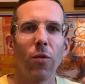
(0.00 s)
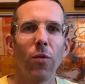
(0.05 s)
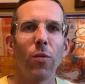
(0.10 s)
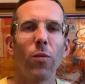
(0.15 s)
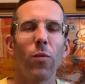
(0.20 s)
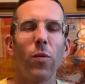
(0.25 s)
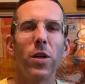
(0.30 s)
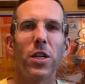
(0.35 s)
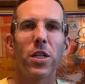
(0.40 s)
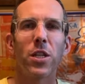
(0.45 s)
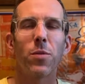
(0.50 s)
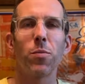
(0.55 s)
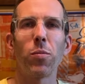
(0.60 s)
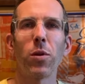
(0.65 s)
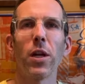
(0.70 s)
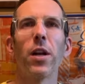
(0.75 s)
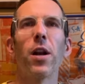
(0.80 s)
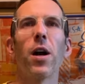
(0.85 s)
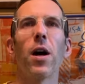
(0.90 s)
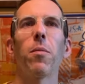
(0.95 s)
we
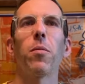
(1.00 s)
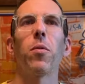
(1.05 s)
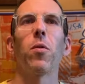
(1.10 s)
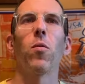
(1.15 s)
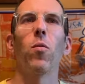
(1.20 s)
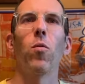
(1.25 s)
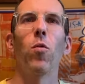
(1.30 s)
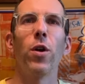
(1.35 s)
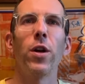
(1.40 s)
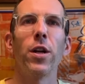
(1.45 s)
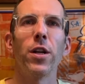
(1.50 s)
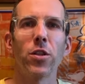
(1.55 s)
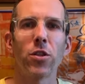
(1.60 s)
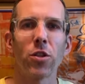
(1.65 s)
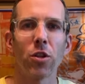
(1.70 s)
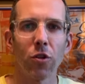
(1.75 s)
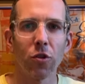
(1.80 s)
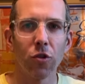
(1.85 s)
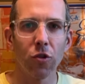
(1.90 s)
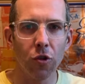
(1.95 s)
split up what is
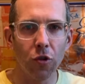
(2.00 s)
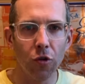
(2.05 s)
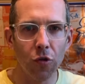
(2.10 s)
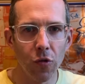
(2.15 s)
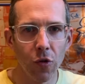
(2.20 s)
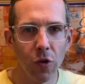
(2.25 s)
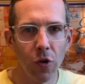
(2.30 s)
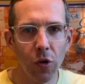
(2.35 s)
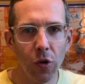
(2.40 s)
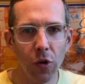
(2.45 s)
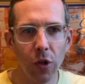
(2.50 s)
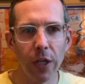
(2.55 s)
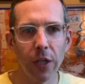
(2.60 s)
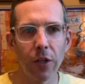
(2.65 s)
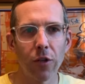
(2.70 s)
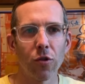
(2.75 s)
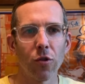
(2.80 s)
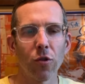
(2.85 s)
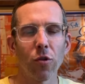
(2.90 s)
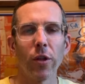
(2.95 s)
truly,
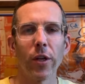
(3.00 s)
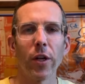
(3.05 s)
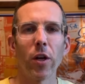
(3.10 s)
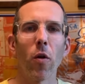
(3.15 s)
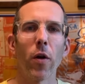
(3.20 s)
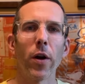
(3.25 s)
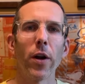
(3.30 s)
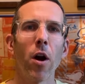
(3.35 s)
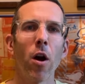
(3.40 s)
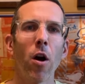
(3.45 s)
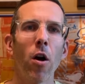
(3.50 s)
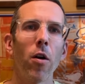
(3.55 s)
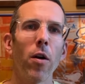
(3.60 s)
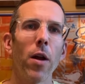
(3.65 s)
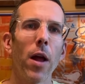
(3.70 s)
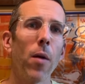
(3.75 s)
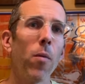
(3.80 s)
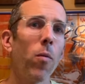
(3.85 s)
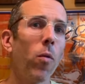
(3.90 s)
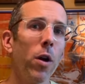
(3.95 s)
truly going hard.
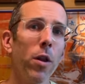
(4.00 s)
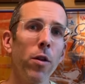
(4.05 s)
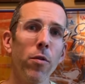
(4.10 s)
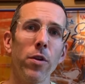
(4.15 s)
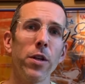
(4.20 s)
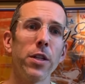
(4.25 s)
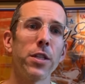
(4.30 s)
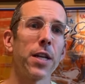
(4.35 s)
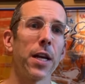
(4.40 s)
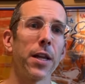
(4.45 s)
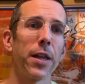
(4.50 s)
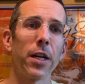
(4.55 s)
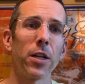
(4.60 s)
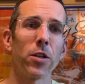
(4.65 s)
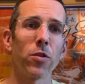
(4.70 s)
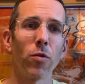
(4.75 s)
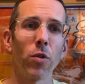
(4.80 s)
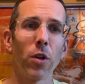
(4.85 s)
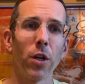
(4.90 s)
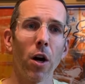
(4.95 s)
And one of the reasons I think
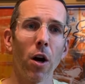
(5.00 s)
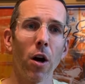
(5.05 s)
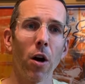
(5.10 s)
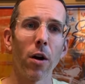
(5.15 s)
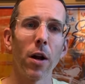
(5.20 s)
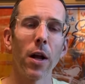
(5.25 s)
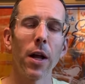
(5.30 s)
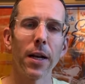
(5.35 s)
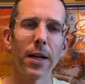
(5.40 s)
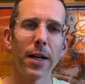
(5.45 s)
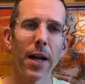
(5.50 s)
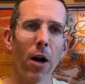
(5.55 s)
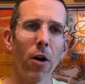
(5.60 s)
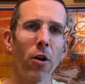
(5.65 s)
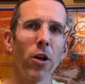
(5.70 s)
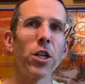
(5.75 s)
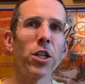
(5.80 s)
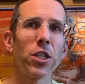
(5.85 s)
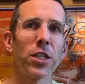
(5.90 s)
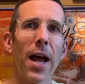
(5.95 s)
it's really hard, not
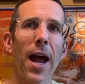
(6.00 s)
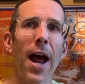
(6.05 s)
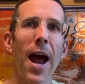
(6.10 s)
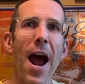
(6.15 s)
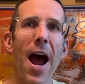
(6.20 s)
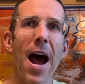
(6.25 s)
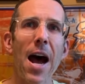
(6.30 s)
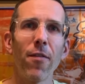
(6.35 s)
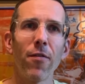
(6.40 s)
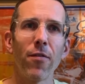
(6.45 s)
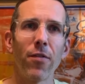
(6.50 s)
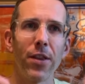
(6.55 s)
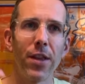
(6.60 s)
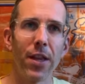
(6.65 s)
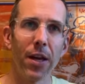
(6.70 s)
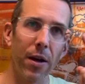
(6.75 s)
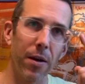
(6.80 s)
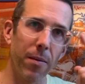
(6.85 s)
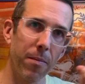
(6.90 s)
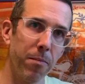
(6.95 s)
only just to have
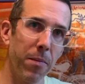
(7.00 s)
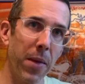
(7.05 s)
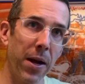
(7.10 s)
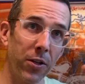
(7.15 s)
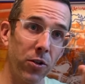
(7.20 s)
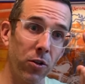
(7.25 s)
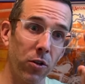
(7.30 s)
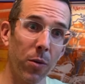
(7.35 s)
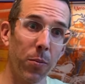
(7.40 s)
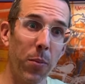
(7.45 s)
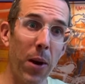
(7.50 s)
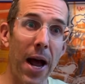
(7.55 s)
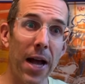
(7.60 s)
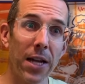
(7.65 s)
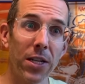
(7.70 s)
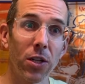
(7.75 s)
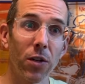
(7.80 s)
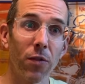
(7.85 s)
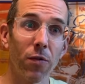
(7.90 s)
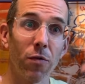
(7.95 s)
the mental
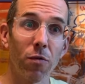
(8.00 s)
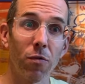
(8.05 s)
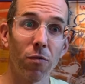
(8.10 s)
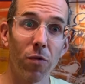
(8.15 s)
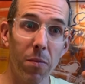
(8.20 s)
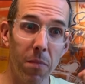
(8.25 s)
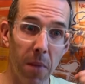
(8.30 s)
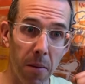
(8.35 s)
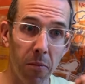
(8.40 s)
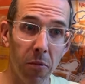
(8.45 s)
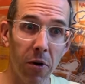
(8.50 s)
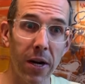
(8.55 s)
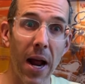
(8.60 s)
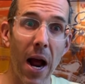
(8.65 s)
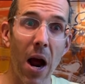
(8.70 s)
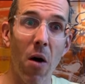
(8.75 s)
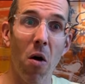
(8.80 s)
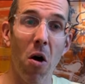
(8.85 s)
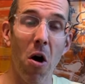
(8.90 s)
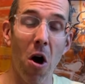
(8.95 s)
capacity of remembering
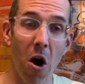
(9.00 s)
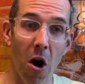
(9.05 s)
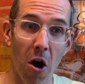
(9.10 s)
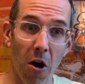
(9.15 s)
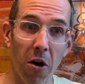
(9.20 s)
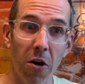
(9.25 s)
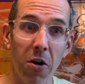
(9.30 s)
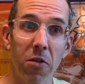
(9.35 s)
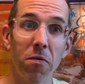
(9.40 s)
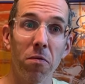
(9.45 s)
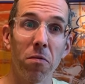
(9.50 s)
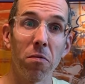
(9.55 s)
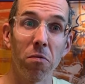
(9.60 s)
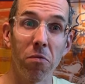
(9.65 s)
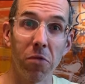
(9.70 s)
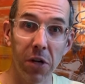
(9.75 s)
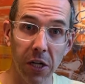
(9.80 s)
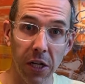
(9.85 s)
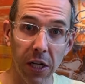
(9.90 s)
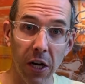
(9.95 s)
how hard,
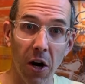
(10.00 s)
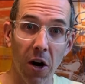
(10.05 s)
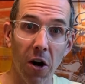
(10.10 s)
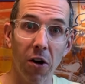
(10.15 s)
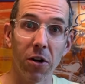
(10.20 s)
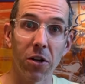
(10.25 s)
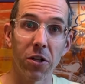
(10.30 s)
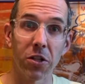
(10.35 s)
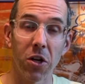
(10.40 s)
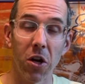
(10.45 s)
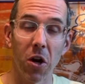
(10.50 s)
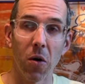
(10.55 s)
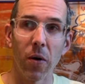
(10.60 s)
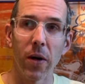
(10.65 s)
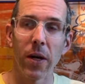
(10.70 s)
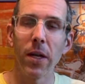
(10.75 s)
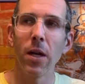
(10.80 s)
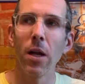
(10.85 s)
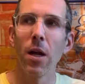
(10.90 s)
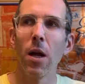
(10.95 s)
really hard is
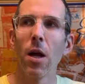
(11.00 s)
going,